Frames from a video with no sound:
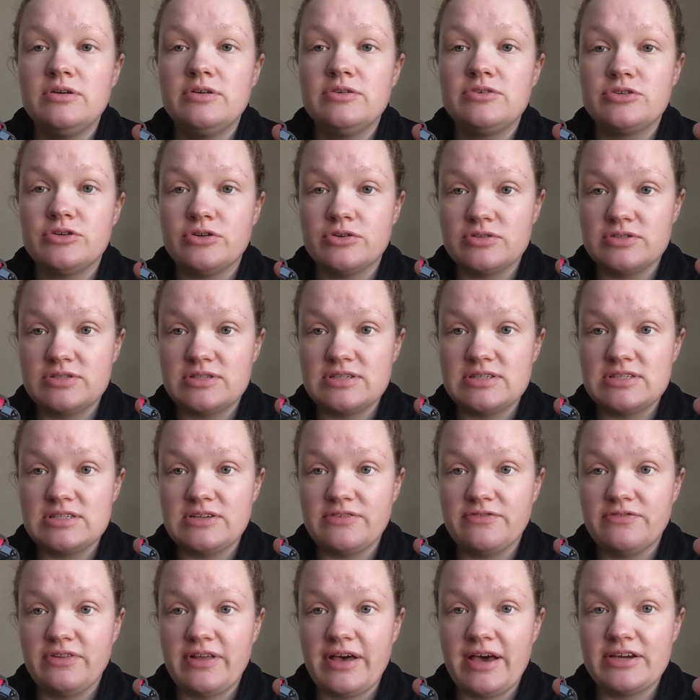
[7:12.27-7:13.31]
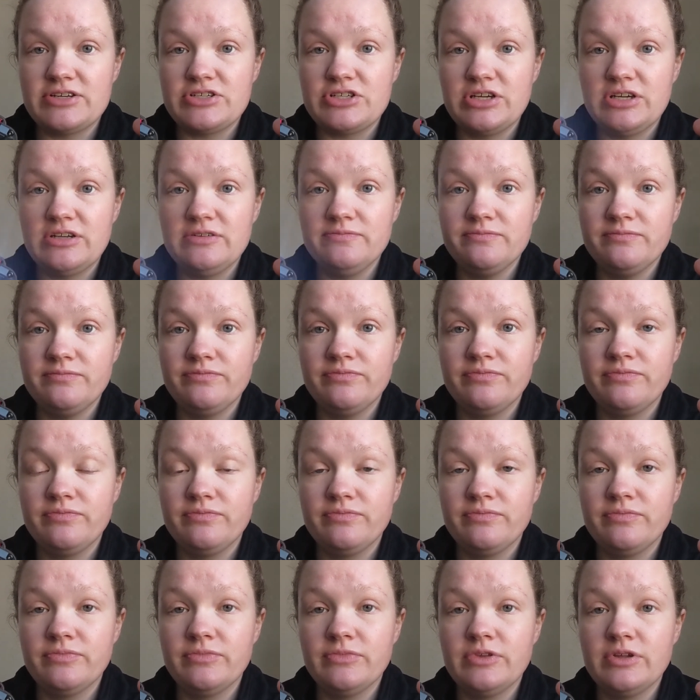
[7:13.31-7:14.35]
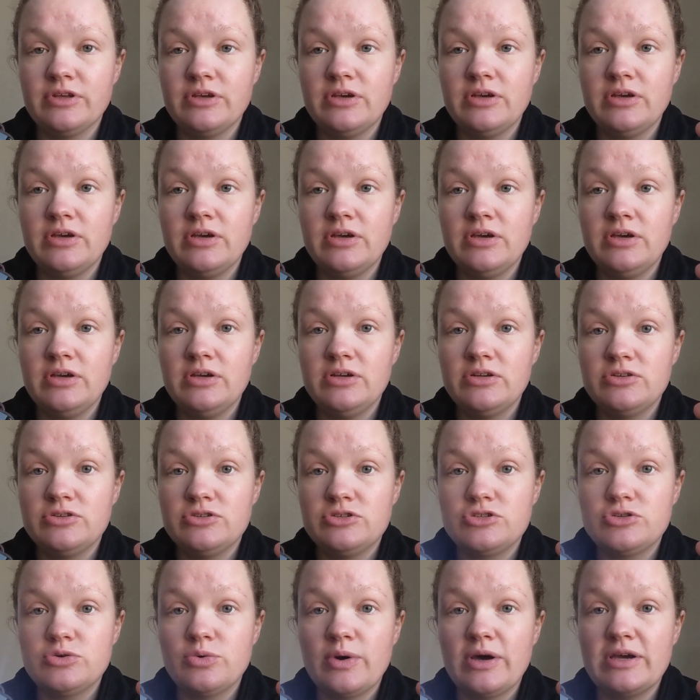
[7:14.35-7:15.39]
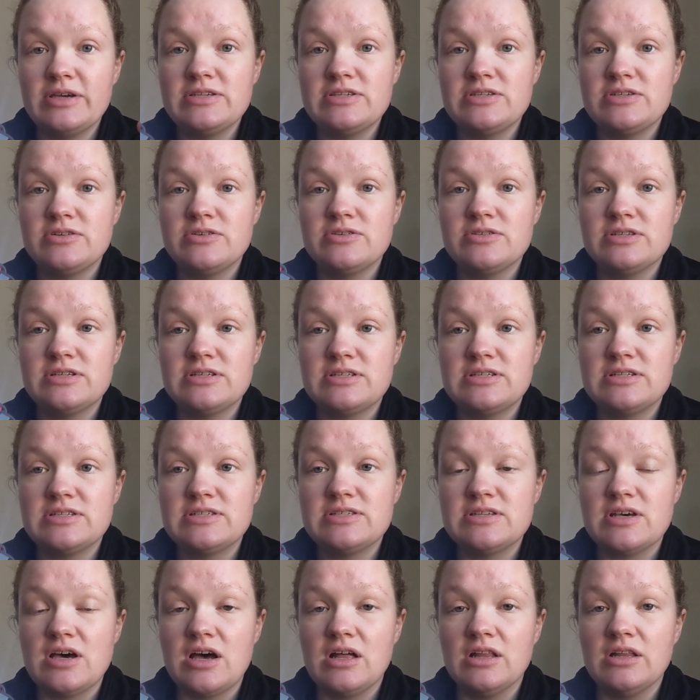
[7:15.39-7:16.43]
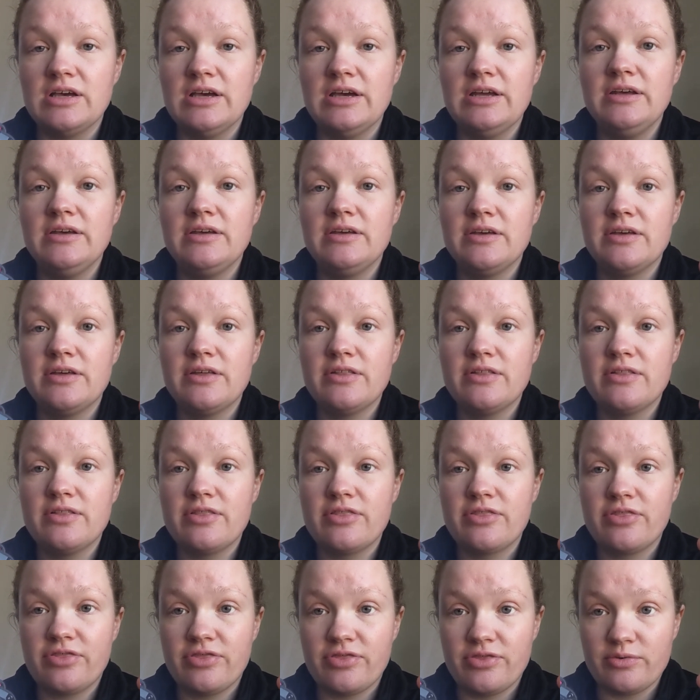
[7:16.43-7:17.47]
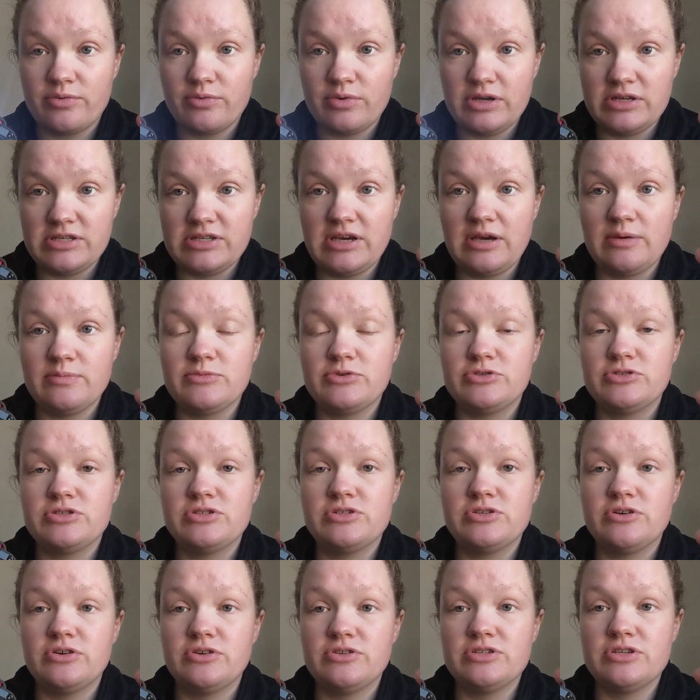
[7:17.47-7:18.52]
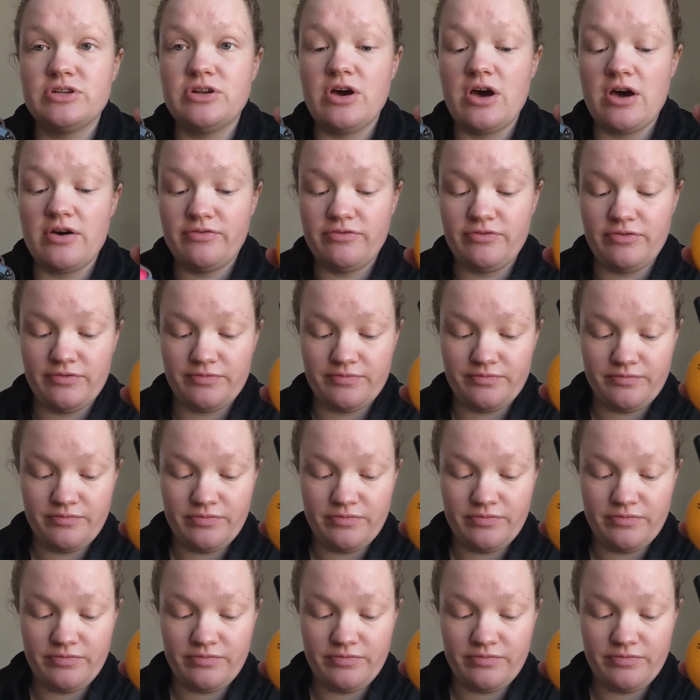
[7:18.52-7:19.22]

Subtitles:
turns these to flashing, twice turns it to solid, 3 times turns it off.